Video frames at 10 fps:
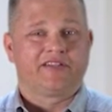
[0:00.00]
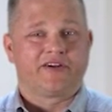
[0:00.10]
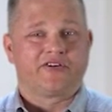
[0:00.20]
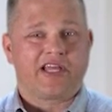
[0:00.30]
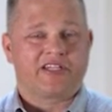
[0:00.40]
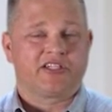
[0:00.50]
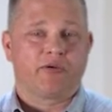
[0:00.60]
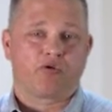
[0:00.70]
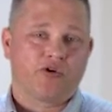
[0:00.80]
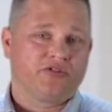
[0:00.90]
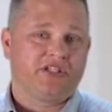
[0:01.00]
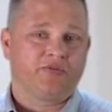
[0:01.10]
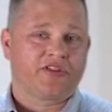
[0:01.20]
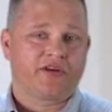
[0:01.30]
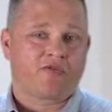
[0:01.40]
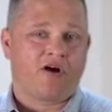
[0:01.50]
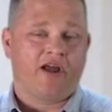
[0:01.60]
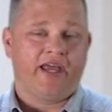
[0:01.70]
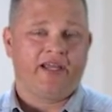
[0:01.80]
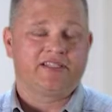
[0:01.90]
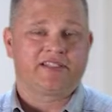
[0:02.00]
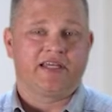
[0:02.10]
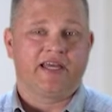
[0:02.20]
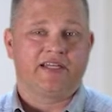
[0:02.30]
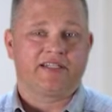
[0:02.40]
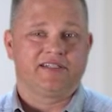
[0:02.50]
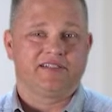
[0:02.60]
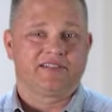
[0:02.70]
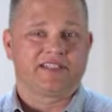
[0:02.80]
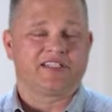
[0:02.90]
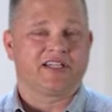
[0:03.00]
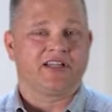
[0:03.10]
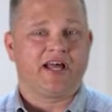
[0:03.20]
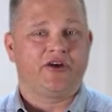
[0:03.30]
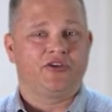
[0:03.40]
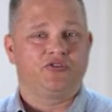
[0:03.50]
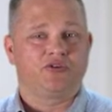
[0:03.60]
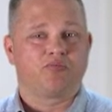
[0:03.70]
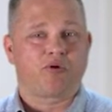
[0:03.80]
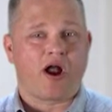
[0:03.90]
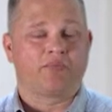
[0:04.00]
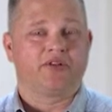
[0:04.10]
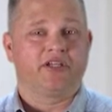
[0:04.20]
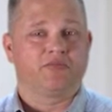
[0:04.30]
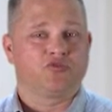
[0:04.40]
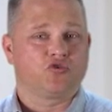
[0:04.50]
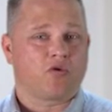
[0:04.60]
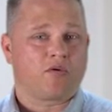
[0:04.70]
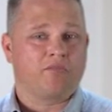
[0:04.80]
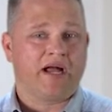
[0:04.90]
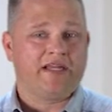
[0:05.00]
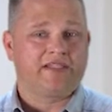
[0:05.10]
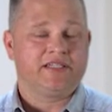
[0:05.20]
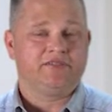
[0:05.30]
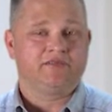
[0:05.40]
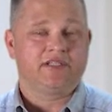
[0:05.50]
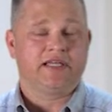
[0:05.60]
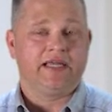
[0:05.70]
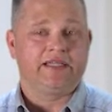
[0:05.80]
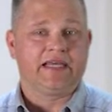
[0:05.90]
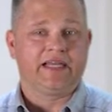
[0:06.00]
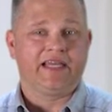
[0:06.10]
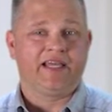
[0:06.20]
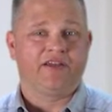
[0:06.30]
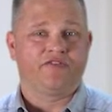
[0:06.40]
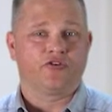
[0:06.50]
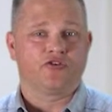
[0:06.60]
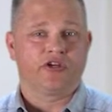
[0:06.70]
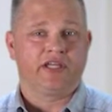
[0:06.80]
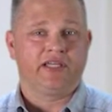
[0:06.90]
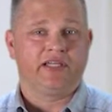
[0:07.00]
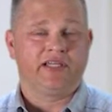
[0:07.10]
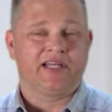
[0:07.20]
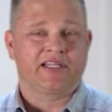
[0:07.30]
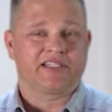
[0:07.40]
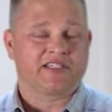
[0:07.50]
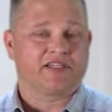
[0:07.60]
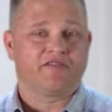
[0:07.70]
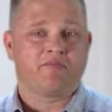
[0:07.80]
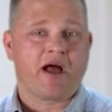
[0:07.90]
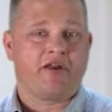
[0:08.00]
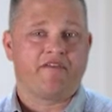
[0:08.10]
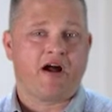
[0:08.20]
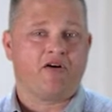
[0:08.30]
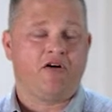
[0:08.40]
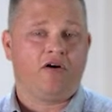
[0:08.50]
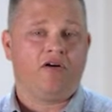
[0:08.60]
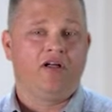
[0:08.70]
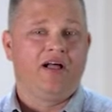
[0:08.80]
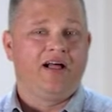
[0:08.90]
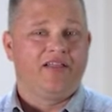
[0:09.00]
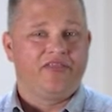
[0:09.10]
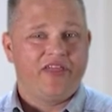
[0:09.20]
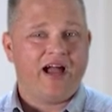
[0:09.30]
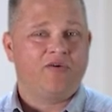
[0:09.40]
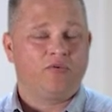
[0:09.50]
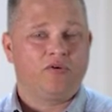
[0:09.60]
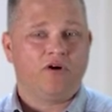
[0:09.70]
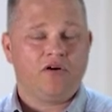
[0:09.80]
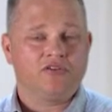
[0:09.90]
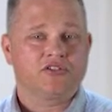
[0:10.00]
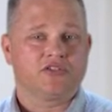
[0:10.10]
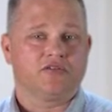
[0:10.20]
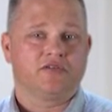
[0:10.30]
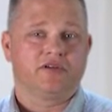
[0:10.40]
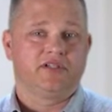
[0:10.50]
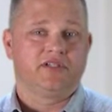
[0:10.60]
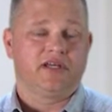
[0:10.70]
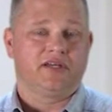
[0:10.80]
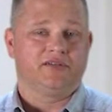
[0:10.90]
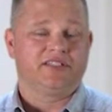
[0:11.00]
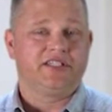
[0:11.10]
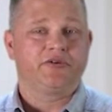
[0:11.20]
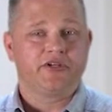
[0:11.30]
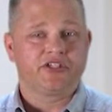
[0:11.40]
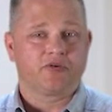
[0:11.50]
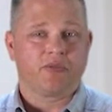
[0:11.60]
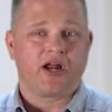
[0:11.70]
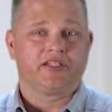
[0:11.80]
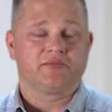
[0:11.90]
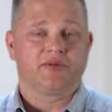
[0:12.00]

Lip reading: there's actually a protein within raw eggs that doesn't allow you to properly absorb biotin. And then again, if you're drinking an excessive amount of alcohol, that will also decrease your body's